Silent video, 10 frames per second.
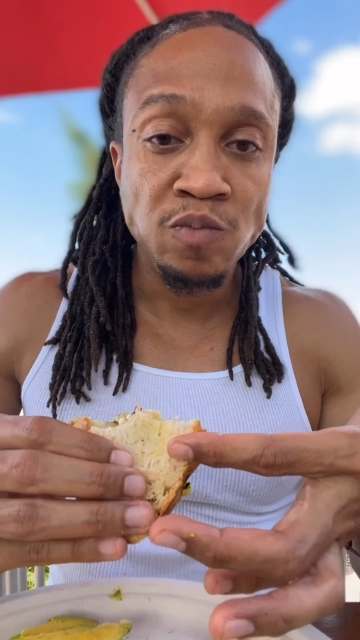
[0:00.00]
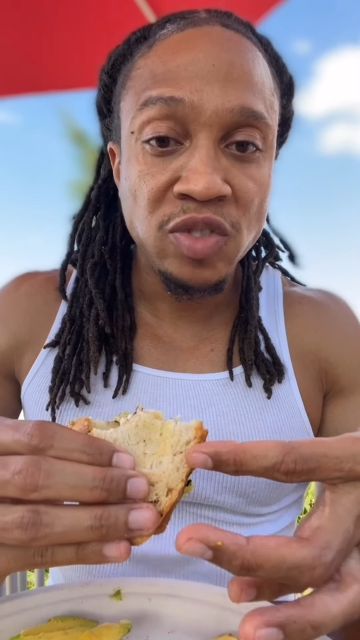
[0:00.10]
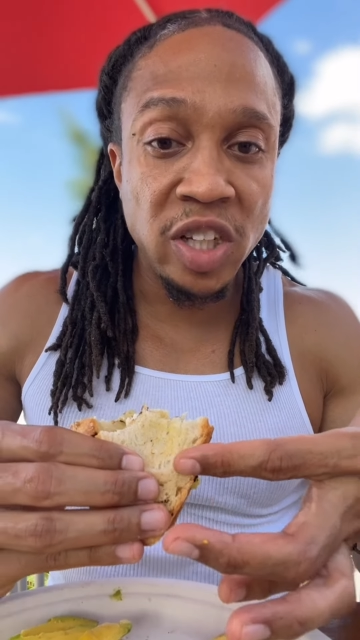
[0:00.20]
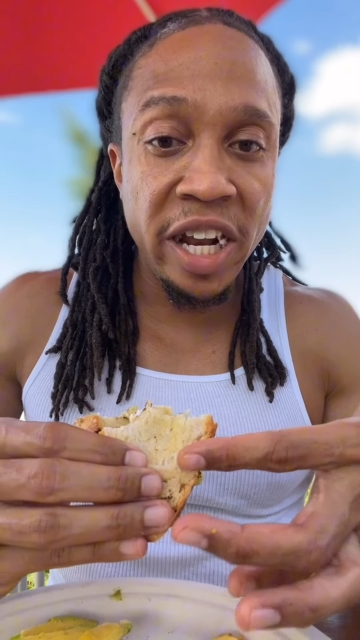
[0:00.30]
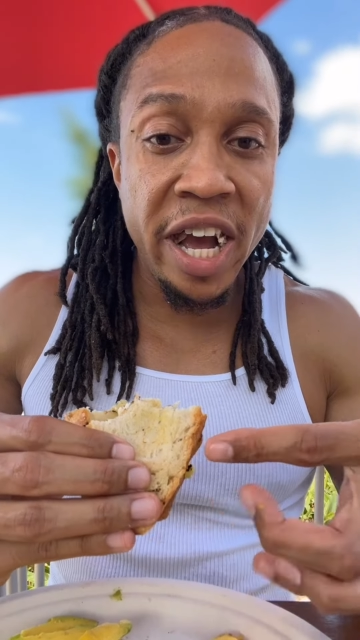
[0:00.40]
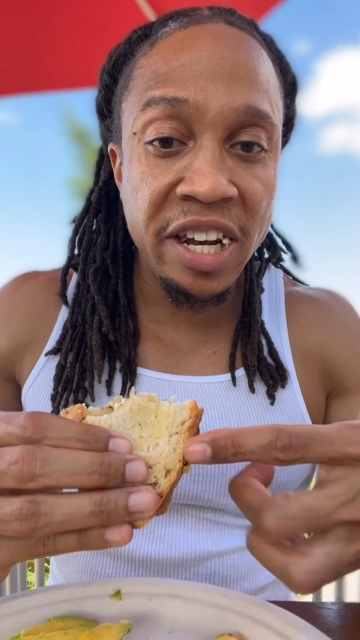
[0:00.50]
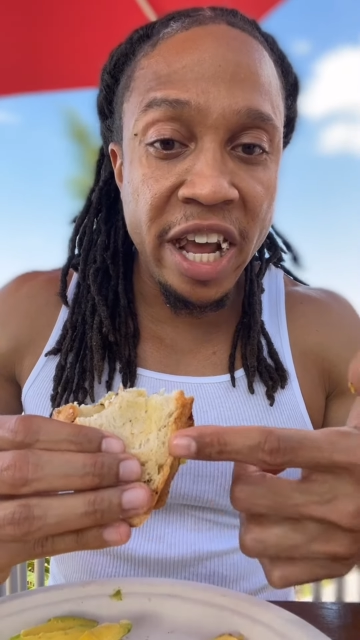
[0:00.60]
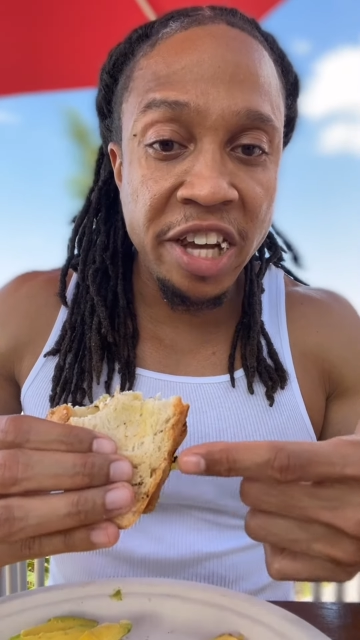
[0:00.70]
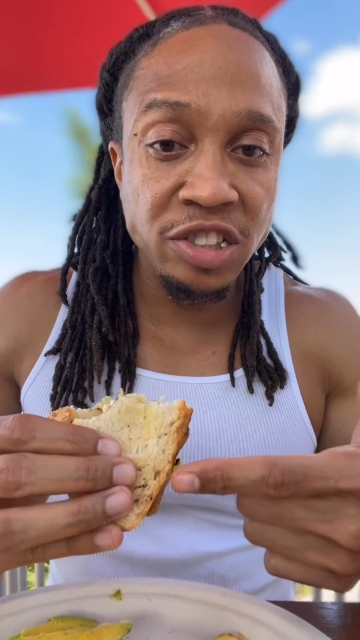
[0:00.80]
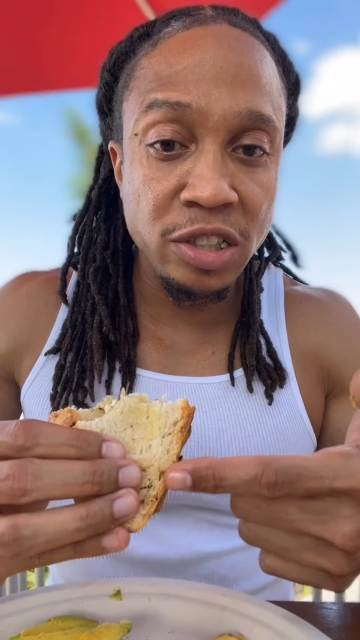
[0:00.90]
so they got the
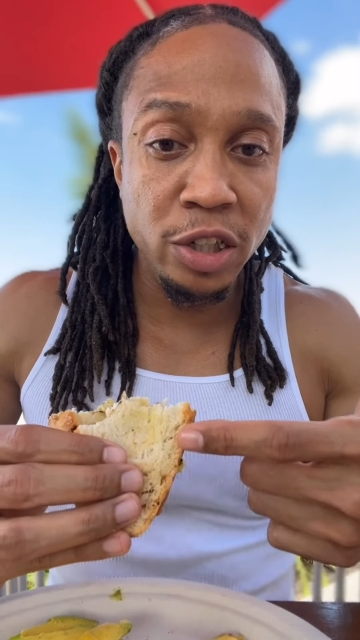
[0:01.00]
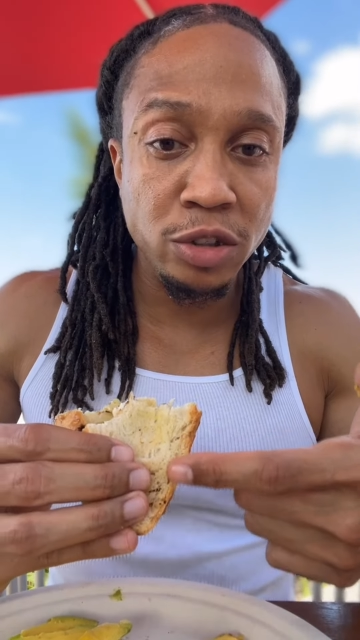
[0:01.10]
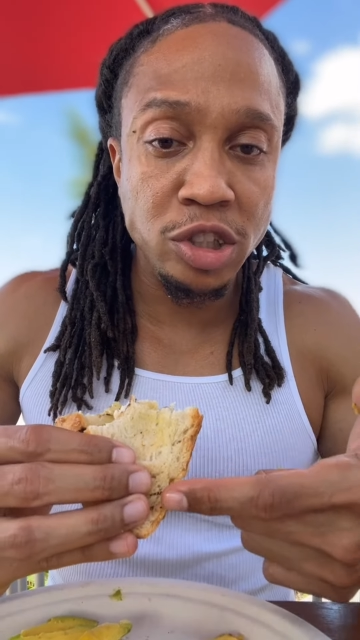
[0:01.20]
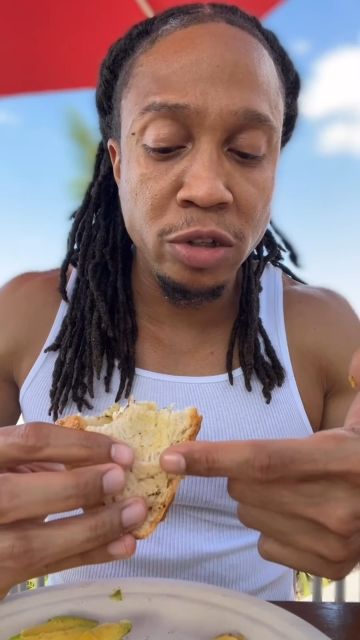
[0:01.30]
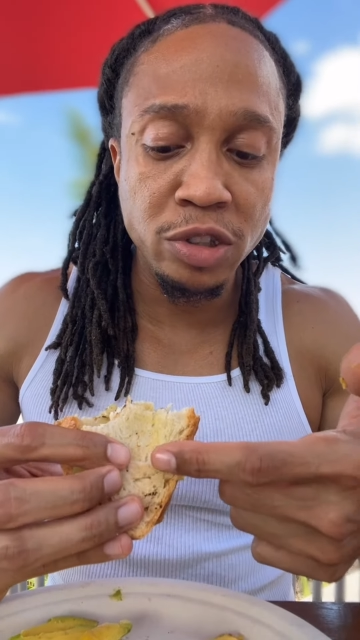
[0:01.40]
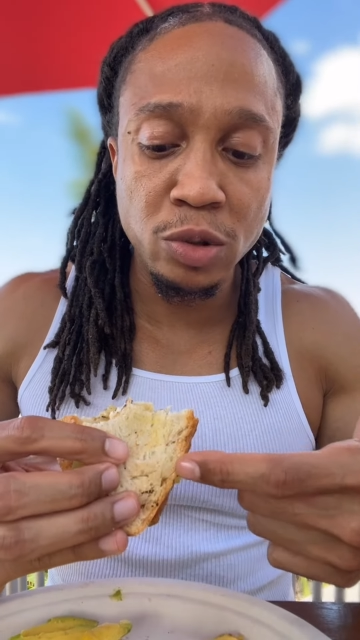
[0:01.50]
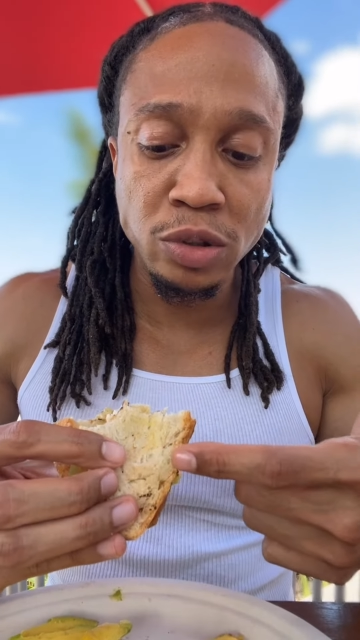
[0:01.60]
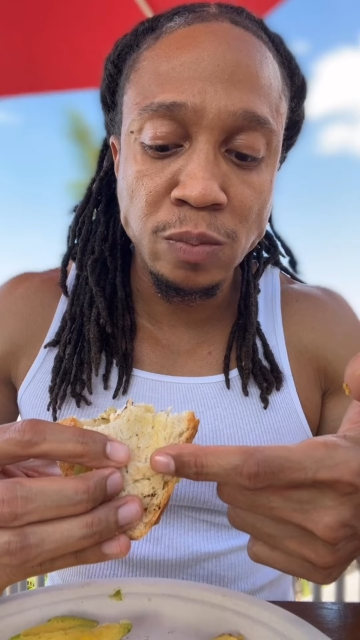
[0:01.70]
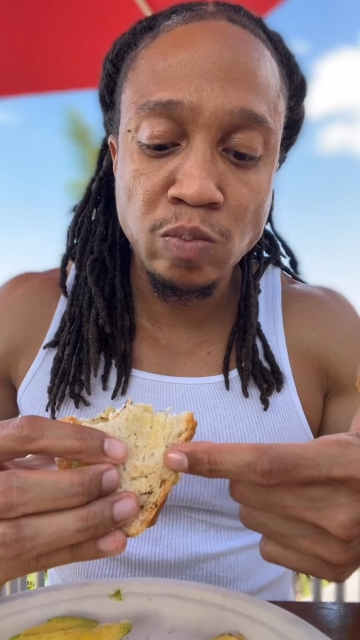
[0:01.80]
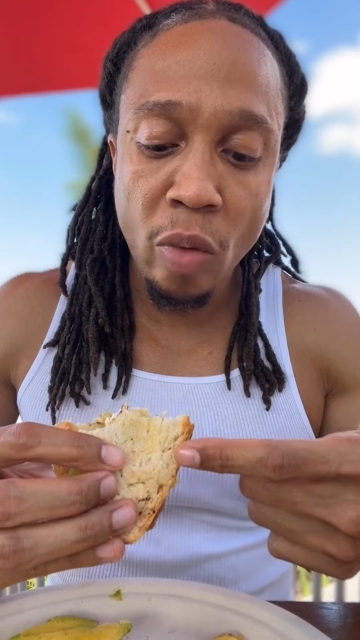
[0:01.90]
extra little toast
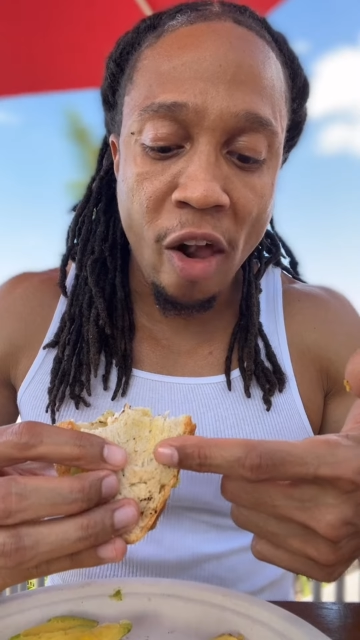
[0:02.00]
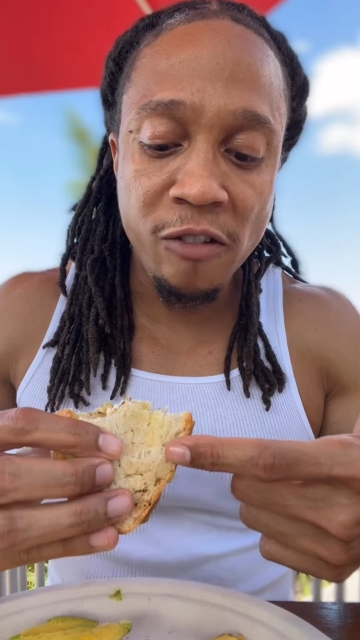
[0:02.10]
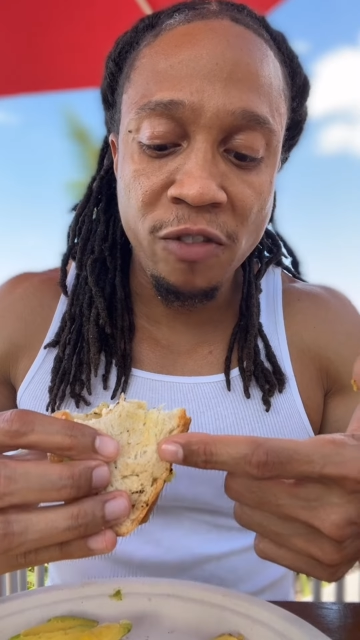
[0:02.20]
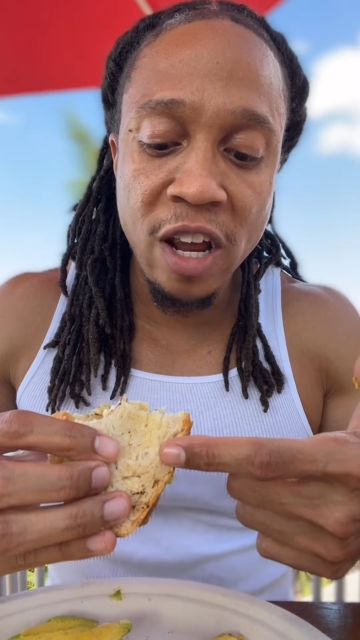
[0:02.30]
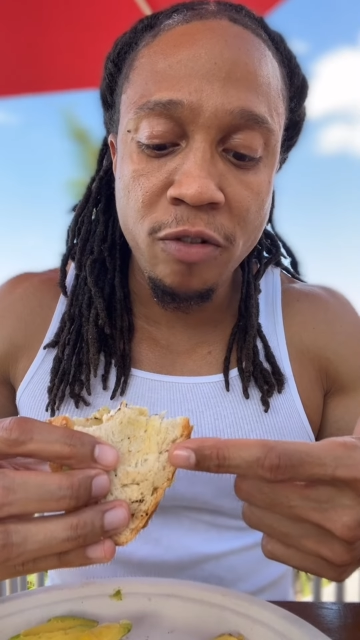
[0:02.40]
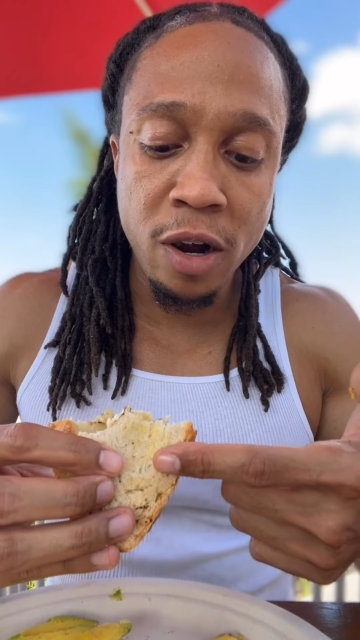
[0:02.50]
flavor